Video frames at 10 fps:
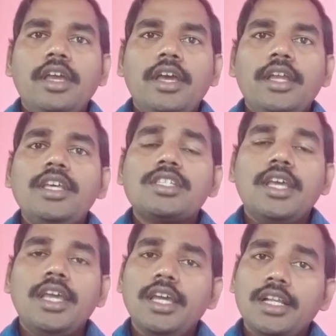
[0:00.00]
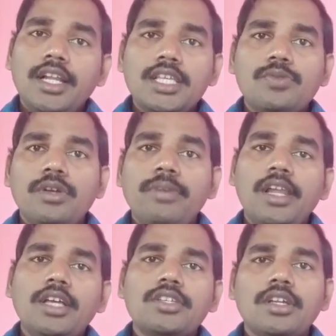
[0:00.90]
Ernest Haeckel classified
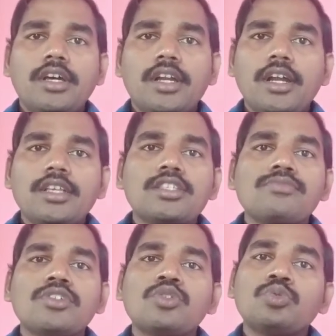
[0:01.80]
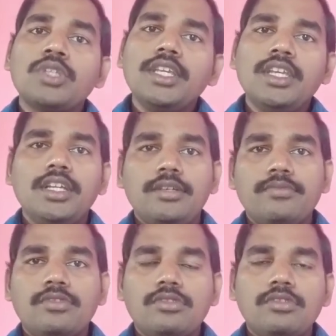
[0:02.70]
biological organisms into three
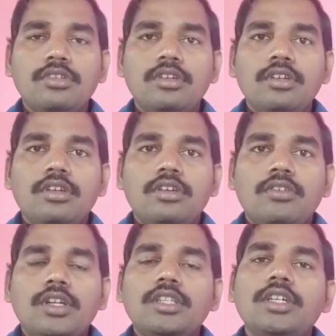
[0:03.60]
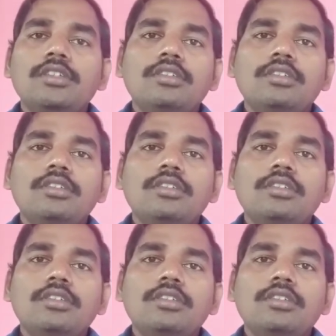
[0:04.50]
kingdoms. What are they?